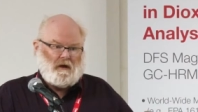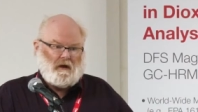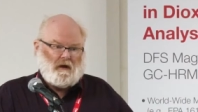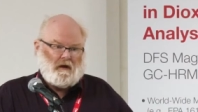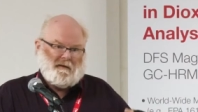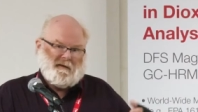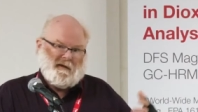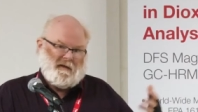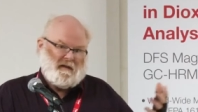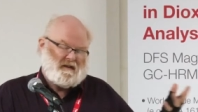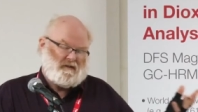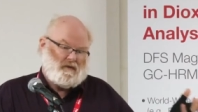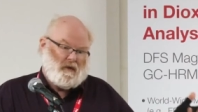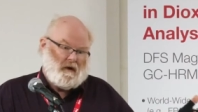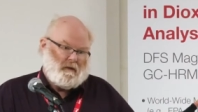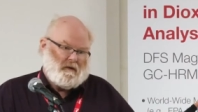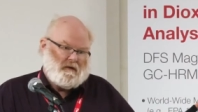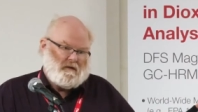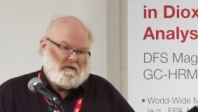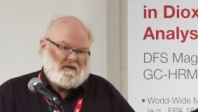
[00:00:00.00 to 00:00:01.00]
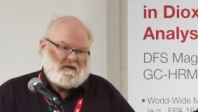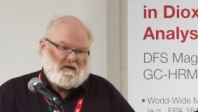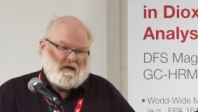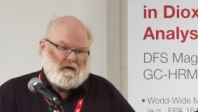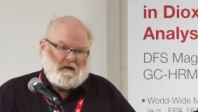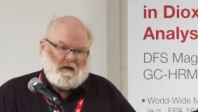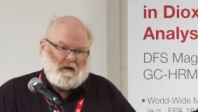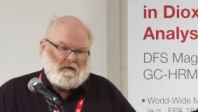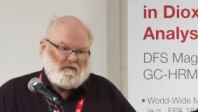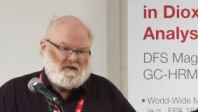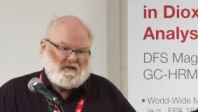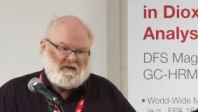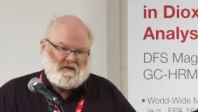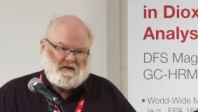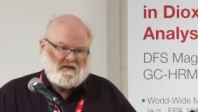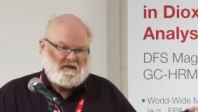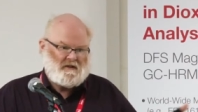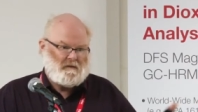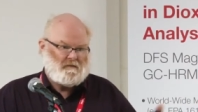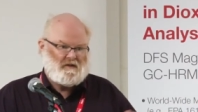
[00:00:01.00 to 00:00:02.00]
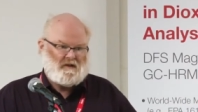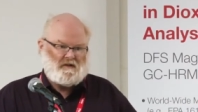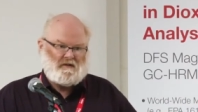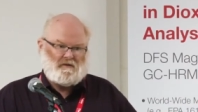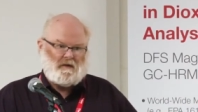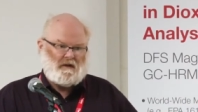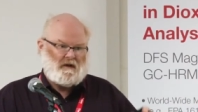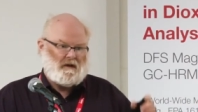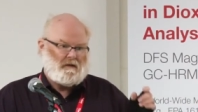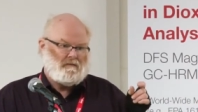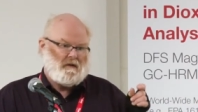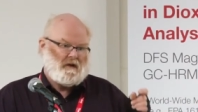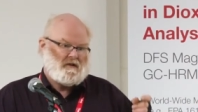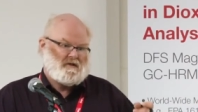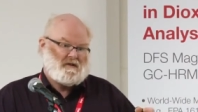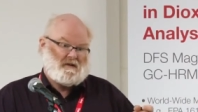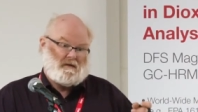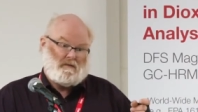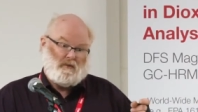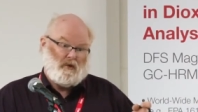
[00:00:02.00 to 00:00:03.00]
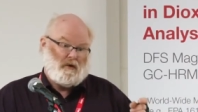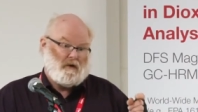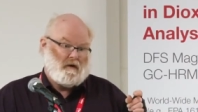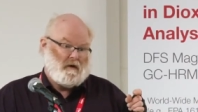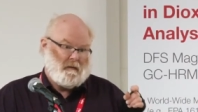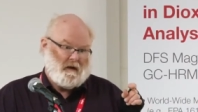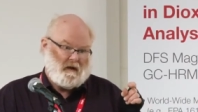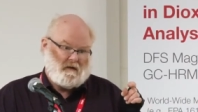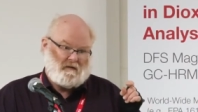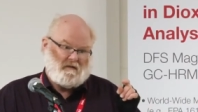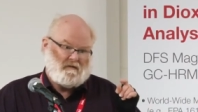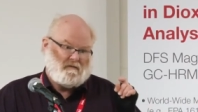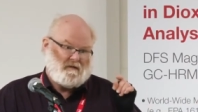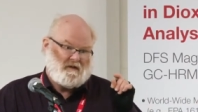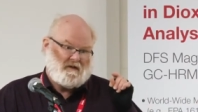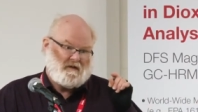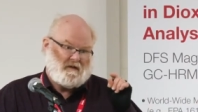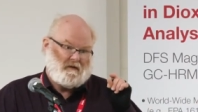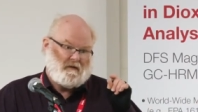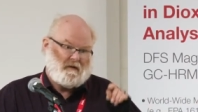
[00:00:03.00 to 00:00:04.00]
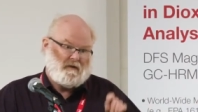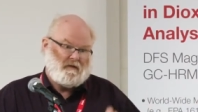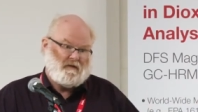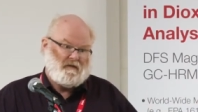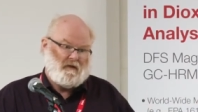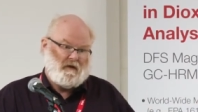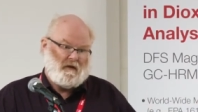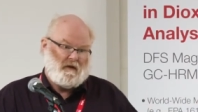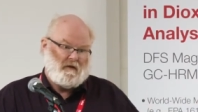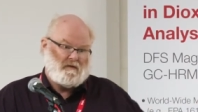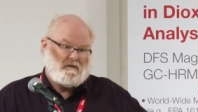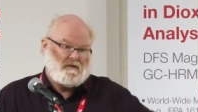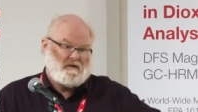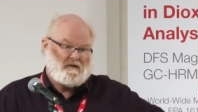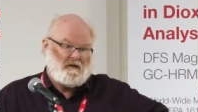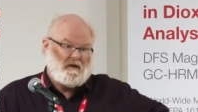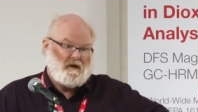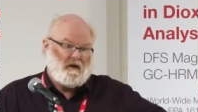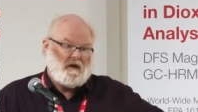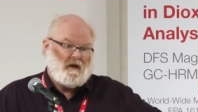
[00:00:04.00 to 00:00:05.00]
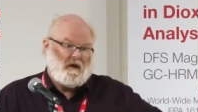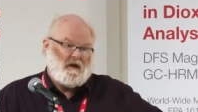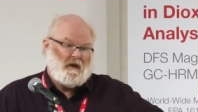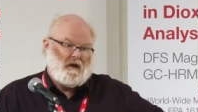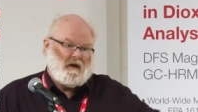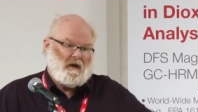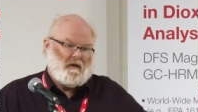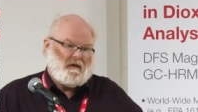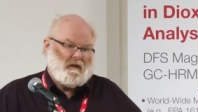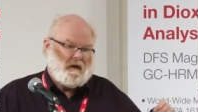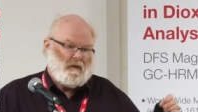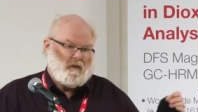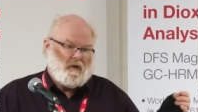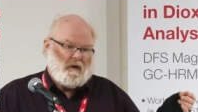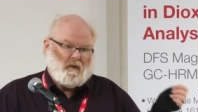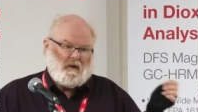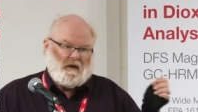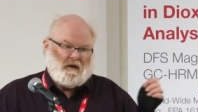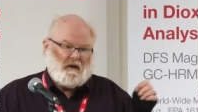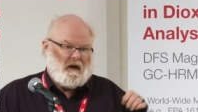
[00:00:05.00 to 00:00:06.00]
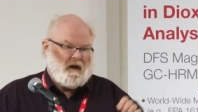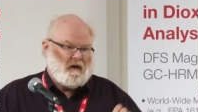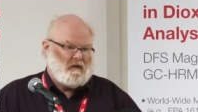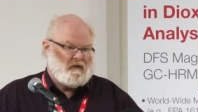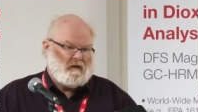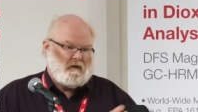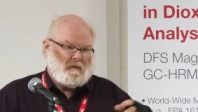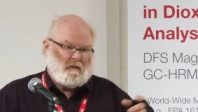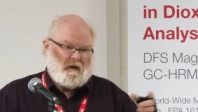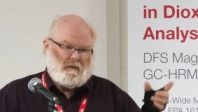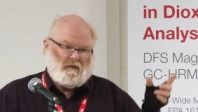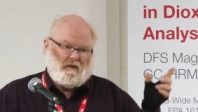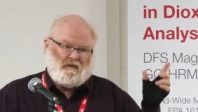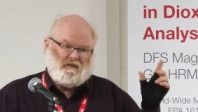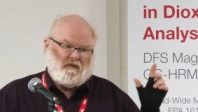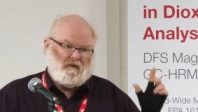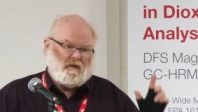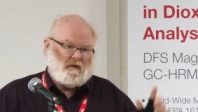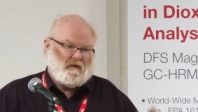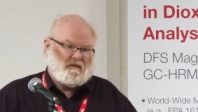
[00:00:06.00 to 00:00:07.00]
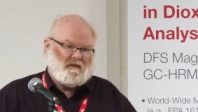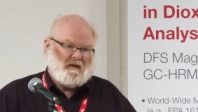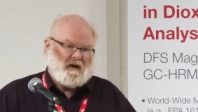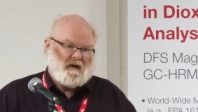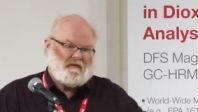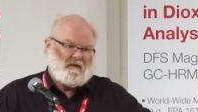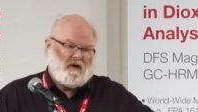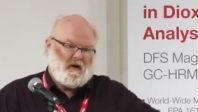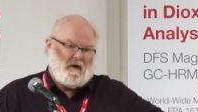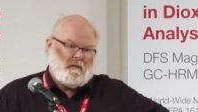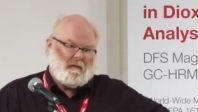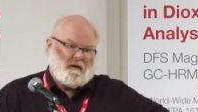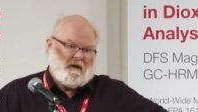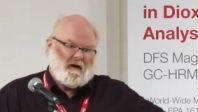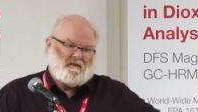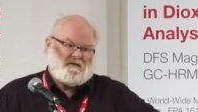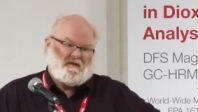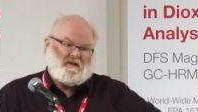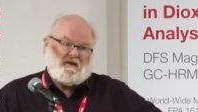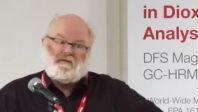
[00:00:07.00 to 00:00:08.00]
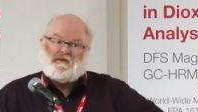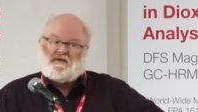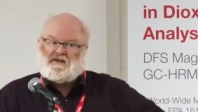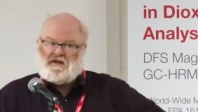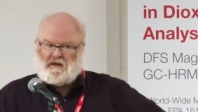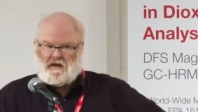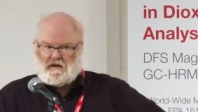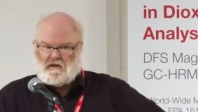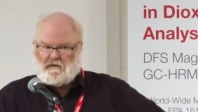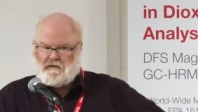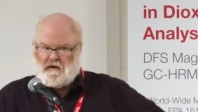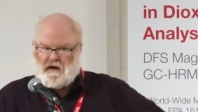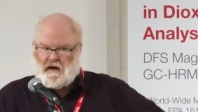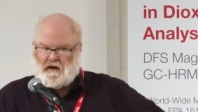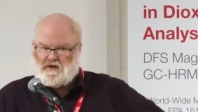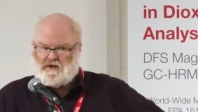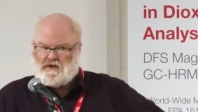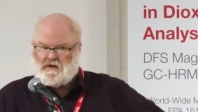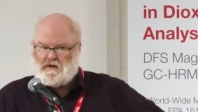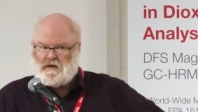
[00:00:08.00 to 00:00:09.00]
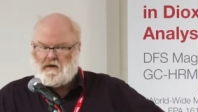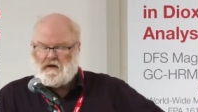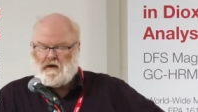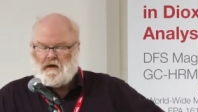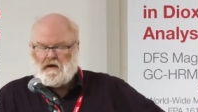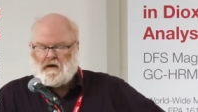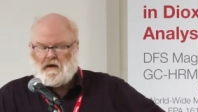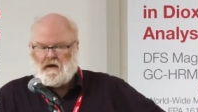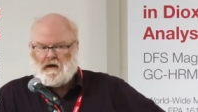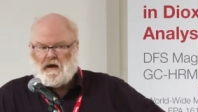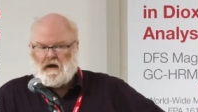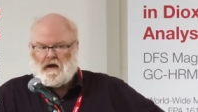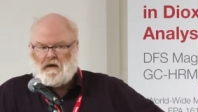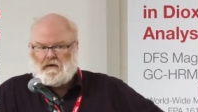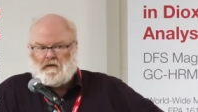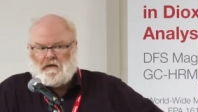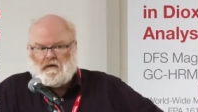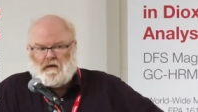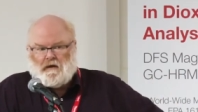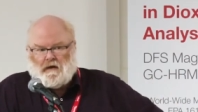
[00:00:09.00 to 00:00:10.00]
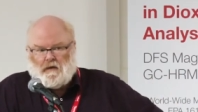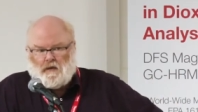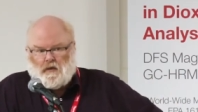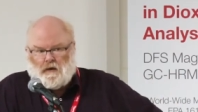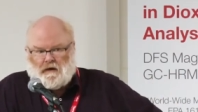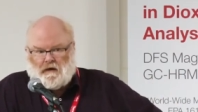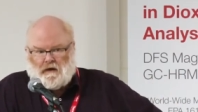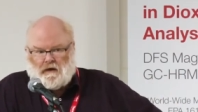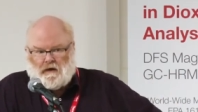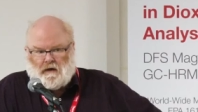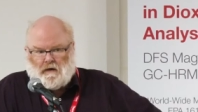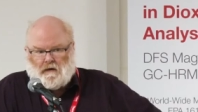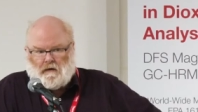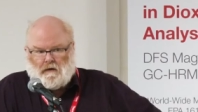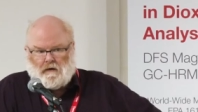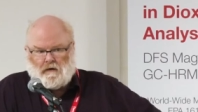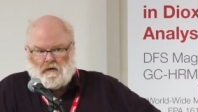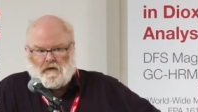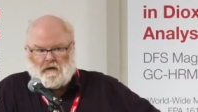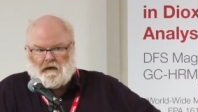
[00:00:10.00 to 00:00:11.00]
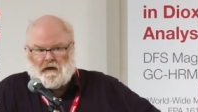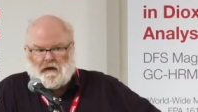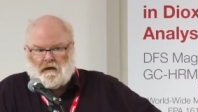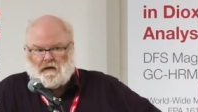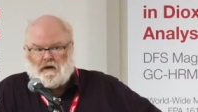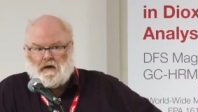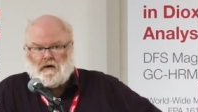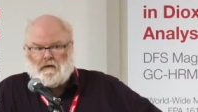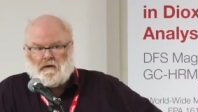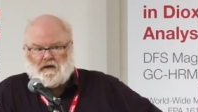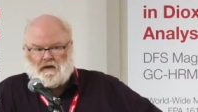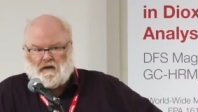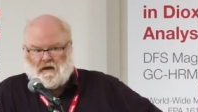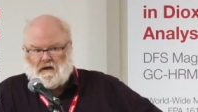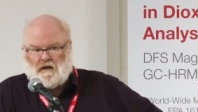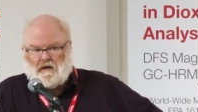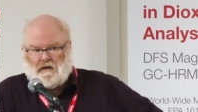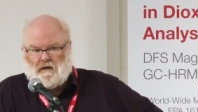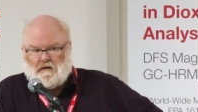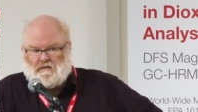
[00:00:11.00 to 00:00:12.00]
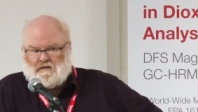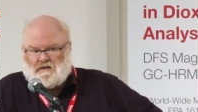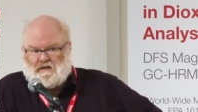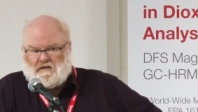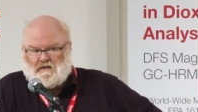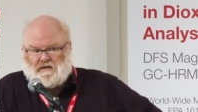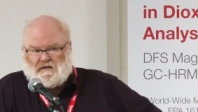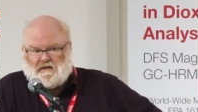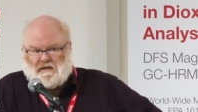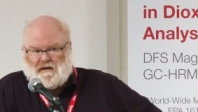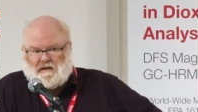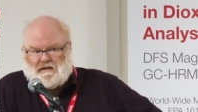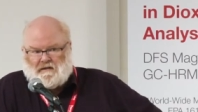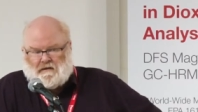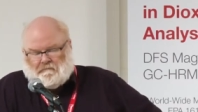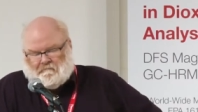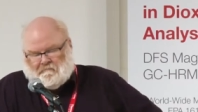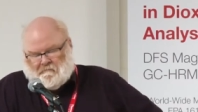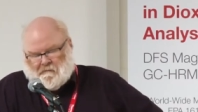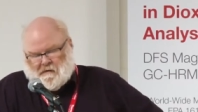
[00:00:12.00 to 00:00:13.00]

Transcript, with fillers: uh, and that's why we use cell culture systems because we need much smaller amounts of material for those. And then when we're down to maybe four or five compounds in a particular fraction, uh, then we can look at going and getting those synthesized.